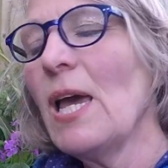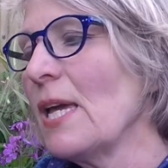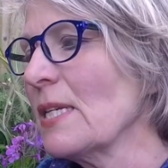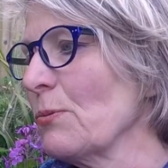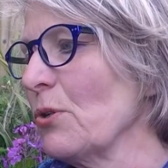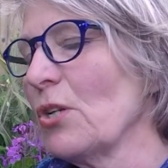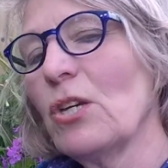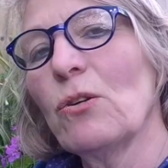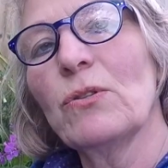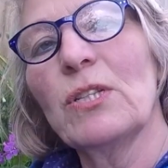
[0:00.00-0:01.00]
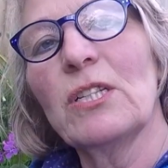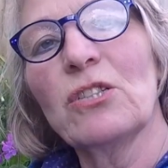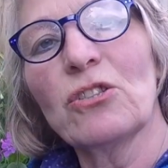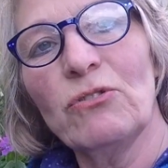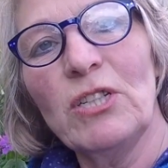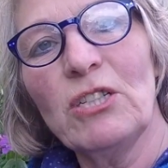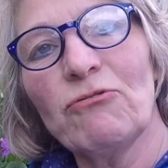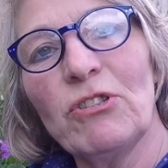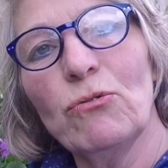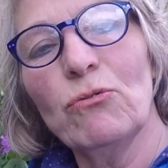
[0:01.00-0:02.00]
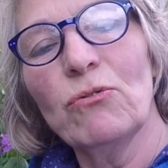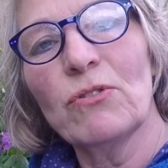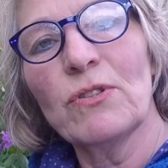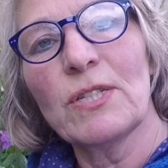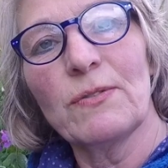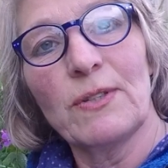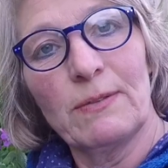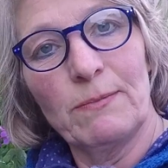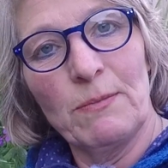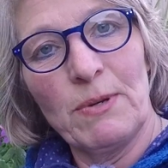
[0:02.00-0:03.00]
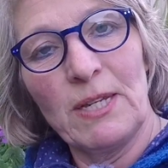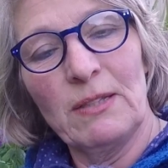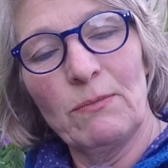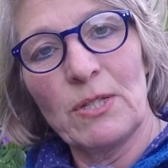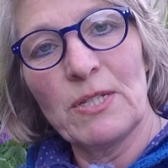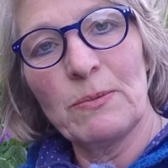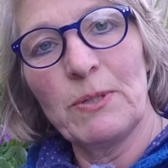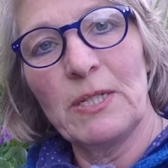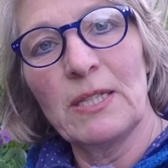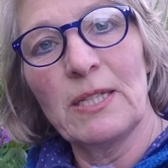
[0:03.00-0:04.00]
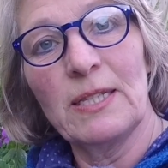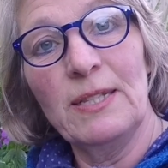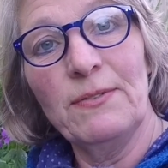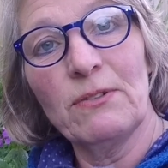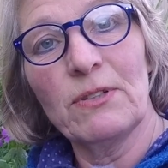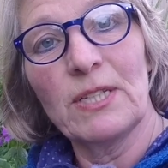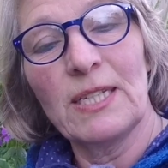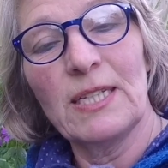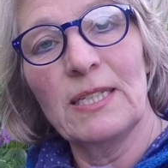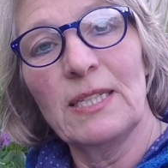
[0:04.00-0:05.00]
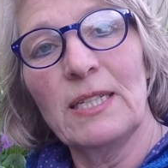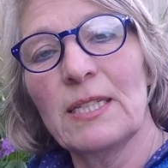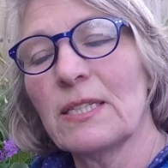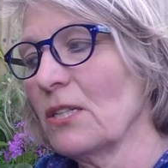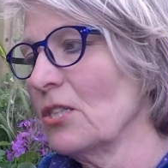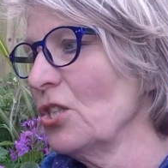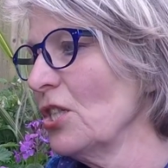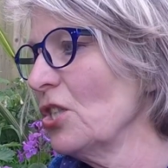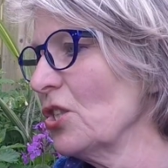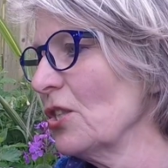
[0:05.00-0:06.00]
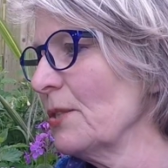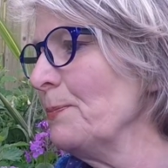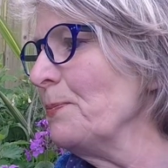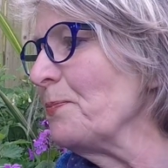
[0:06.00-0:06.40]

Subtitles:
It's working on the excretory organs, of the main ones being the liver and the kidney and the digestion.